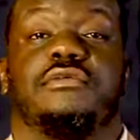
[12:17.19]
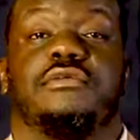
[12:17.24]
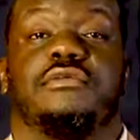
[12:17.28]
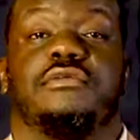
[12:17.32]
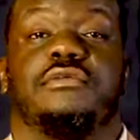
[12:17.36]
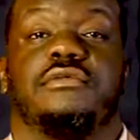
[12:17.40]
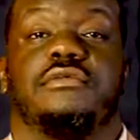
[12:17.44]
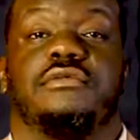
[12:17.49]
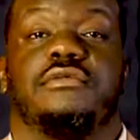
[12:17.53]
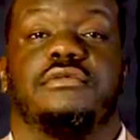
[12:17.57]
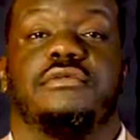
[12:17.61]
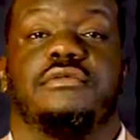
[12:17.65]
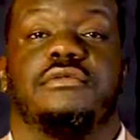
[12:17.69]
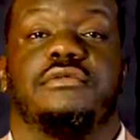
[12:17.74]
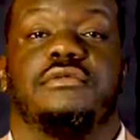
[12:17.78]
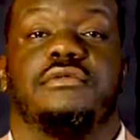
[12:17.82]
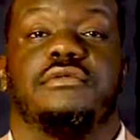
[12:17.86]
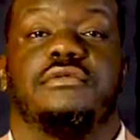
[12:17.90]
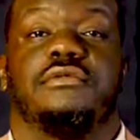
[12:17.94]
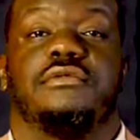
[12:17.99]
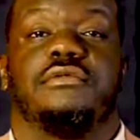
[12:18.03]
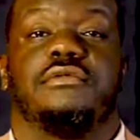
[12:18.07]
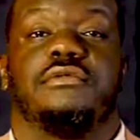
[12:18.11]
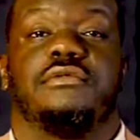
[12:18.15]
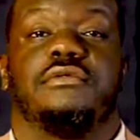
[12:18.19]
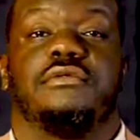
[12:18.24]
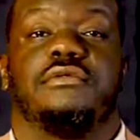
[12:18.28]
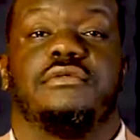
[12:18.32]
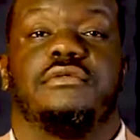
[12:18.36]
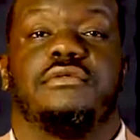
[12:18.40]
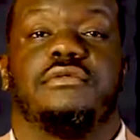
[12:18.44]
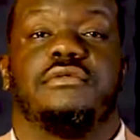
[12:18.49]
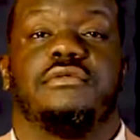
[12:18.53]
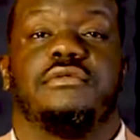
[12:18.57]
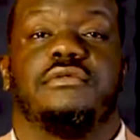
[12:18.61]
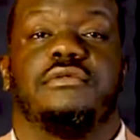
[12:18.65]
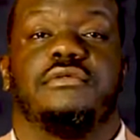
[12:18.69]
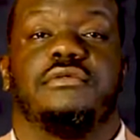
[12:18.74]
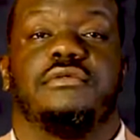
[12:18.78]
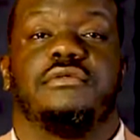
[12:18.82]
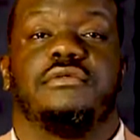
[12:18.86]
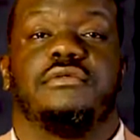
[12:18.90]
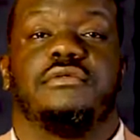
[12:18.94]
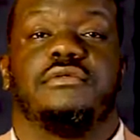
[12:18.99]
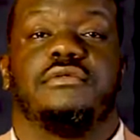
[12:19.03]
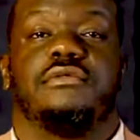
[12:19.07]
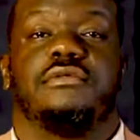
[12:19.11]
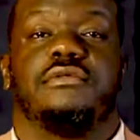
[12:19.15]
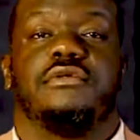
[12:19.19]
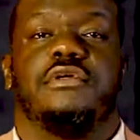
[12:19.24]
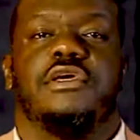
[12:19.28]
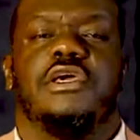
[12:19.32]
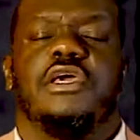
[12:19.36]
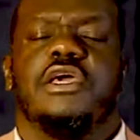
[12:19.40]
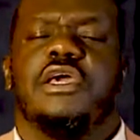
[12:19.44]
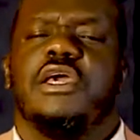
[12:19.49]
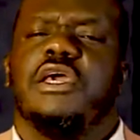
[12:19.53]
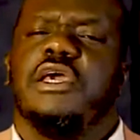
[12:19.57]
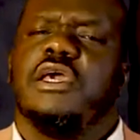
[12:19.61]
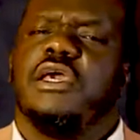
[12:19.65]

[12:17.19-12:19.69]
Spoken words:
[no speech]